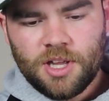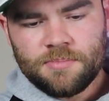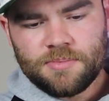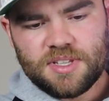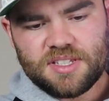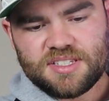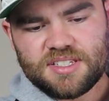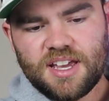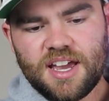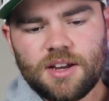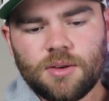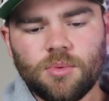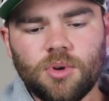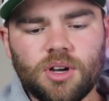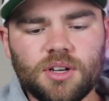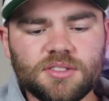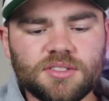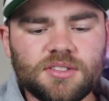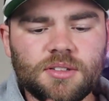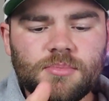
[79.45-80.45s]
up the
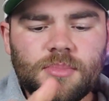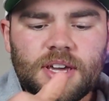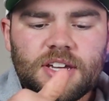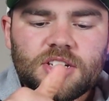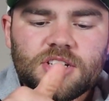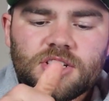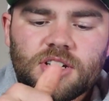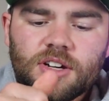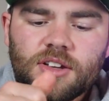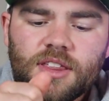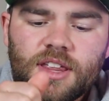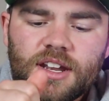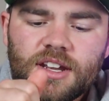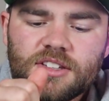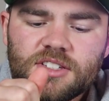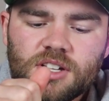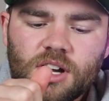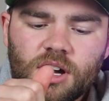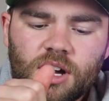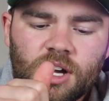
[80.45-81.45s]
sidewalls to make sure that
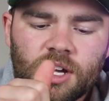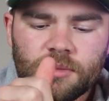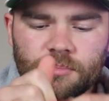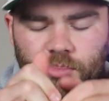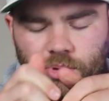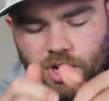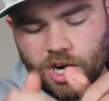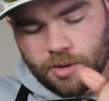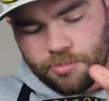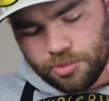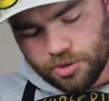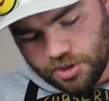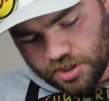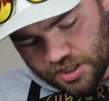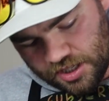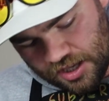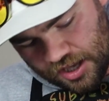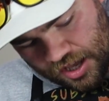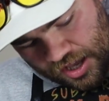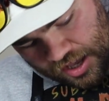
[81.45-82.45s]
it's on properly.